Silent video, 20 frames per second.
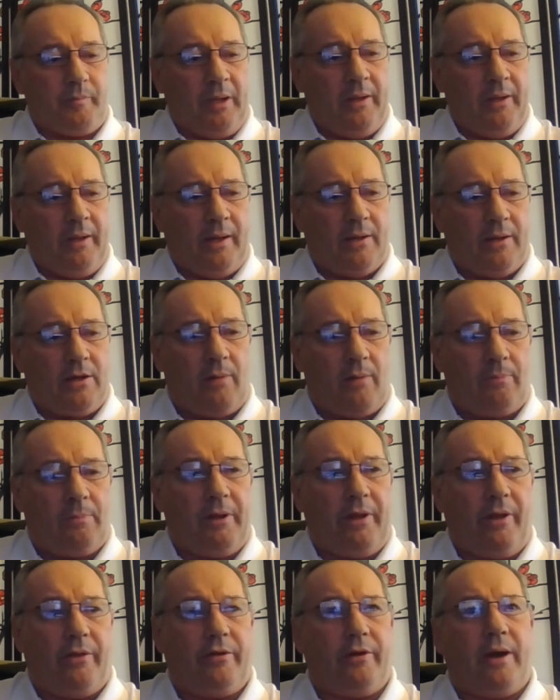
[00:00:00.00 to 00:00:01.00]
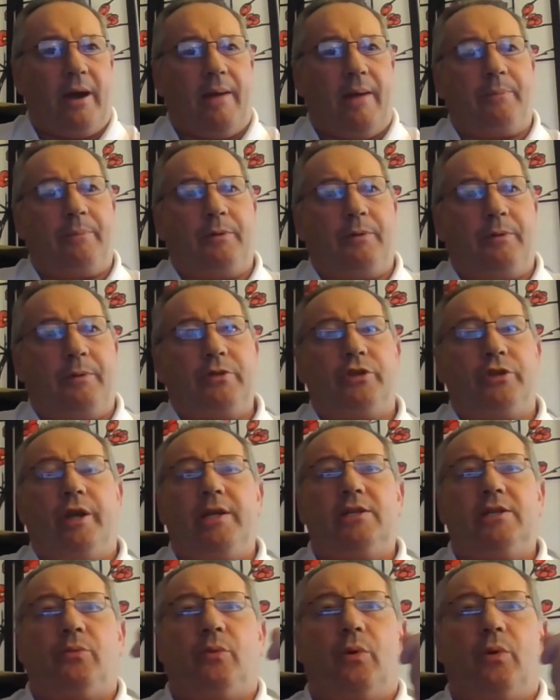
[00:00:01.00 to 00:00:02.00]
A couple of other
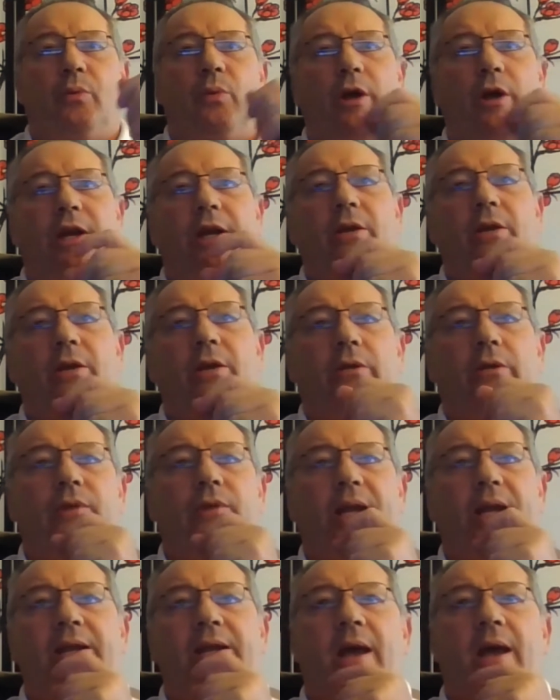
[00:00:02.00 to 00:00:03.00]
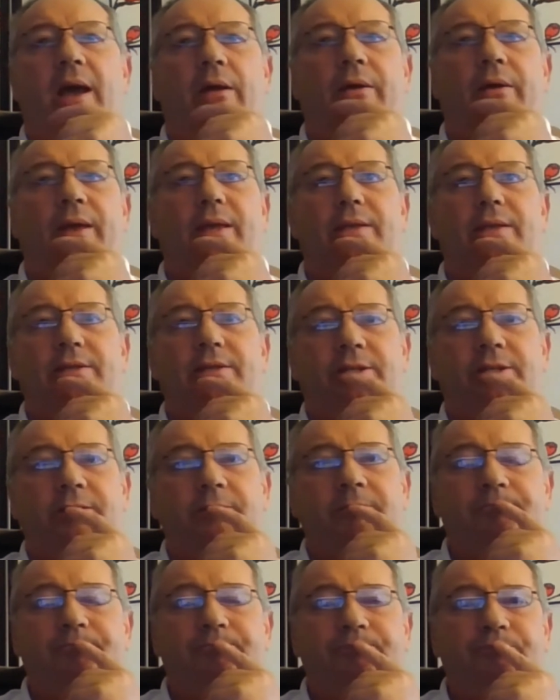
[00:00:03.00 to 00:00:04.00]
opportunities that we're working on right now is
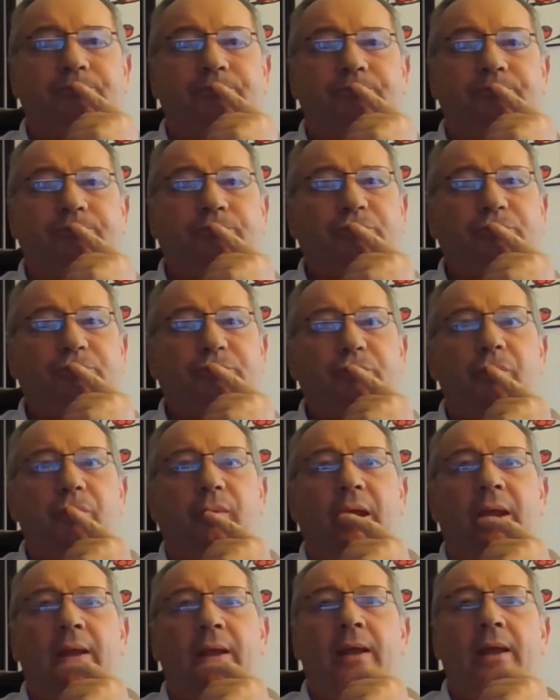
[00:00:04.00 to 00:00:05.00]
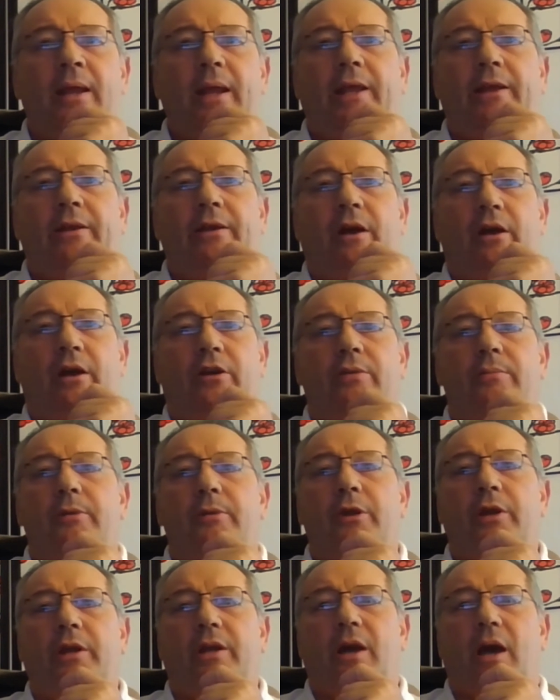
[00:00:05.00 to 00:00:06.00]
in our
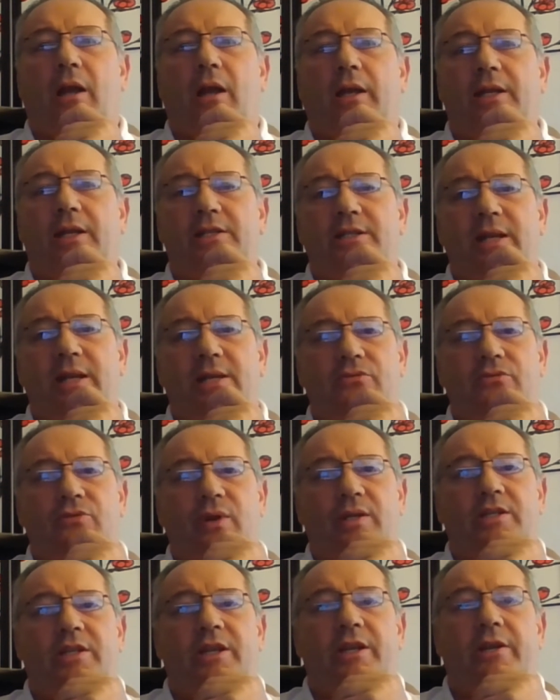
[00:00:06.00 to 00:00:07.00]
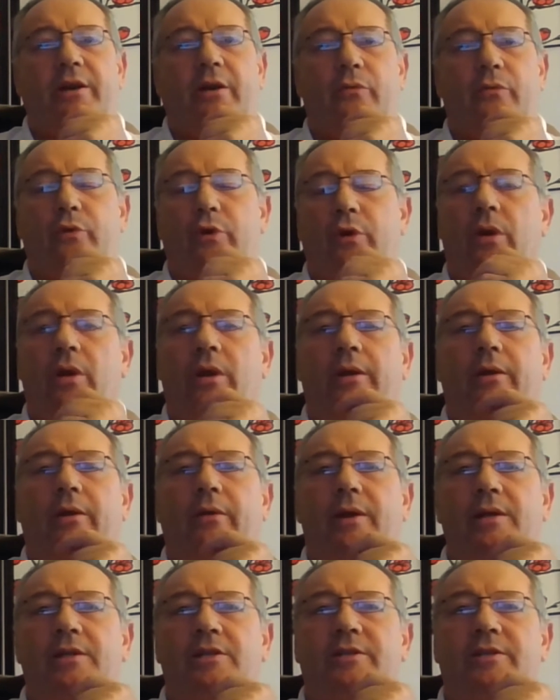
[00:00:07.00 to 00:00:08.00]
community college districts in our rural
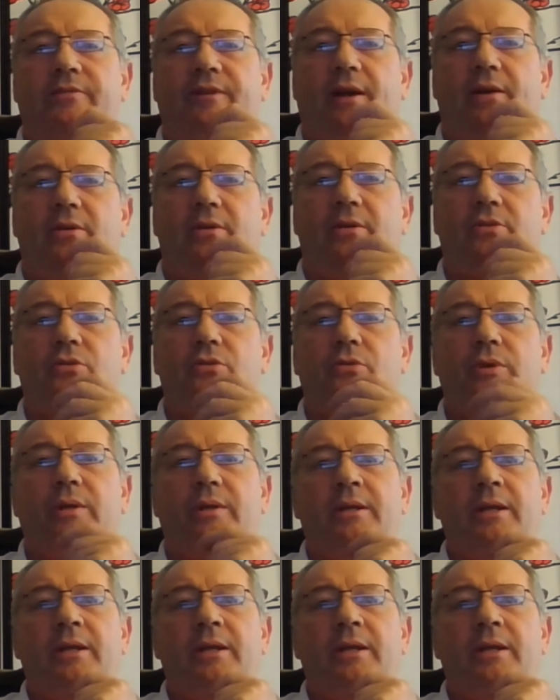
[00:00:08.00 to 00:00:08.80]
areas of Arizona.